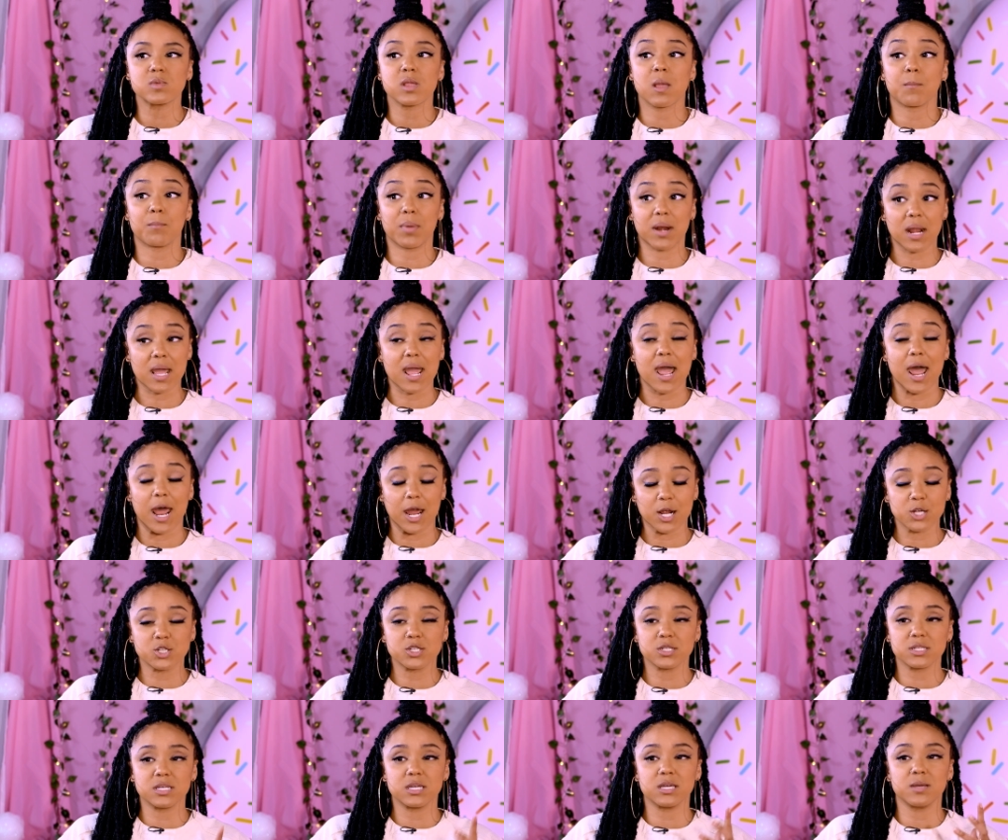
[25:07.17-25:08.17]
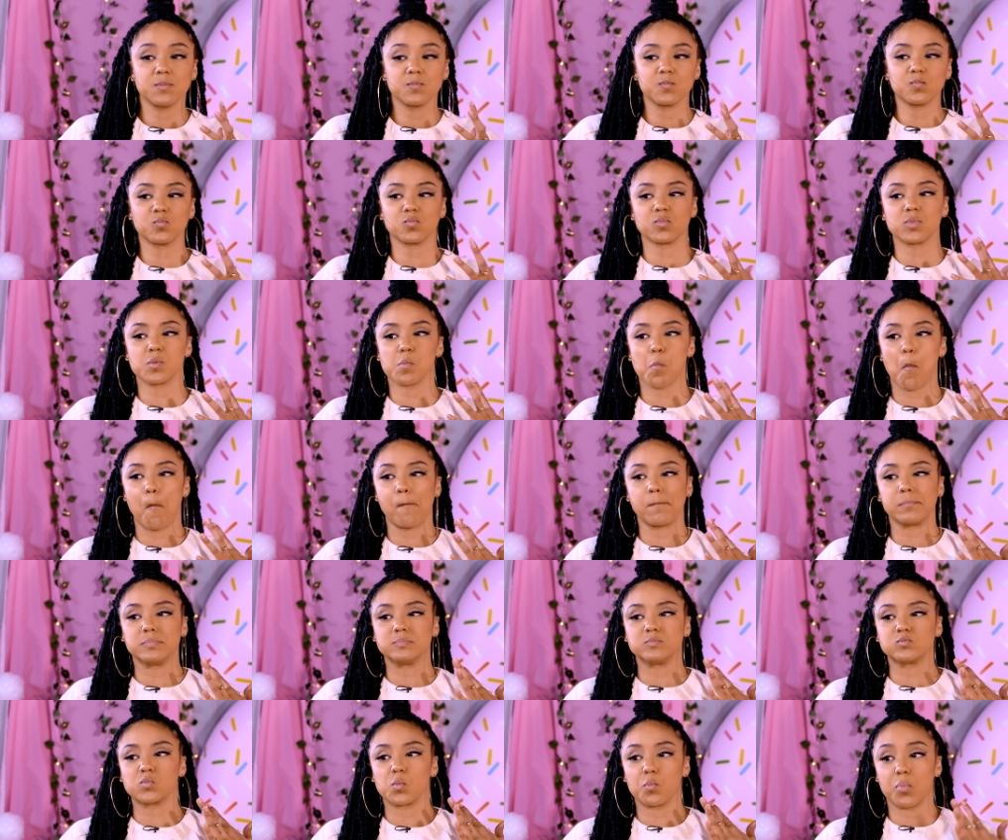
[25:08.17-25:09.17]
But I actually
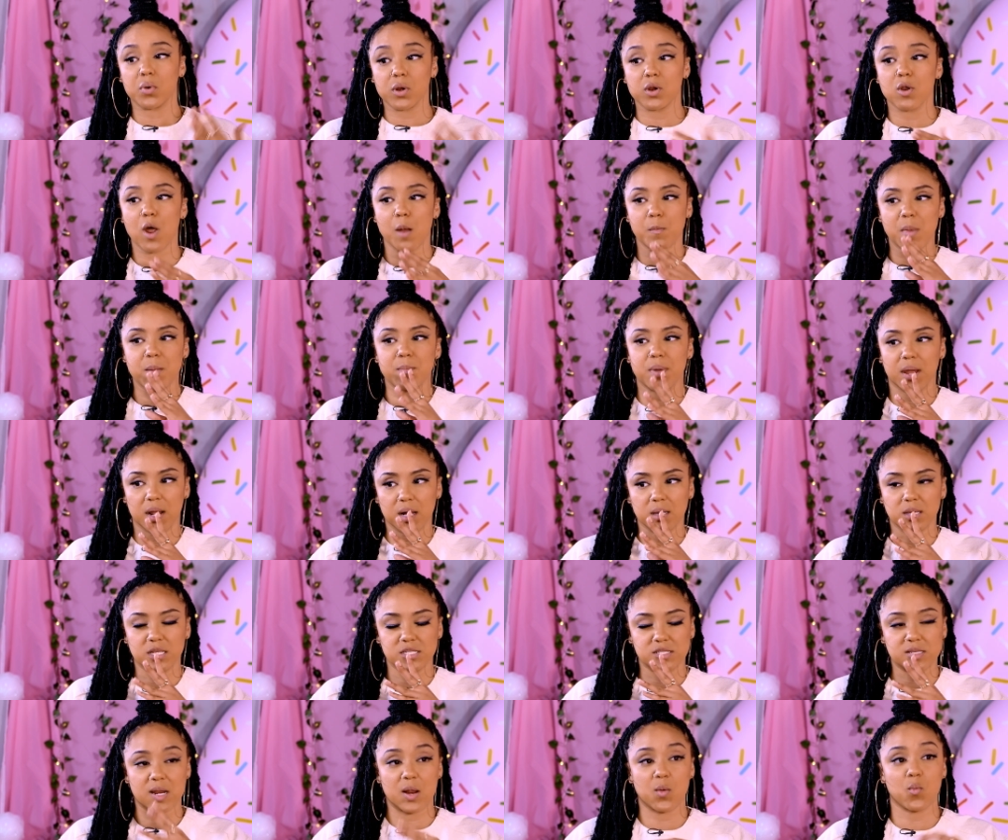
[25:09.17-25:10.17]
put it on my bucket list that I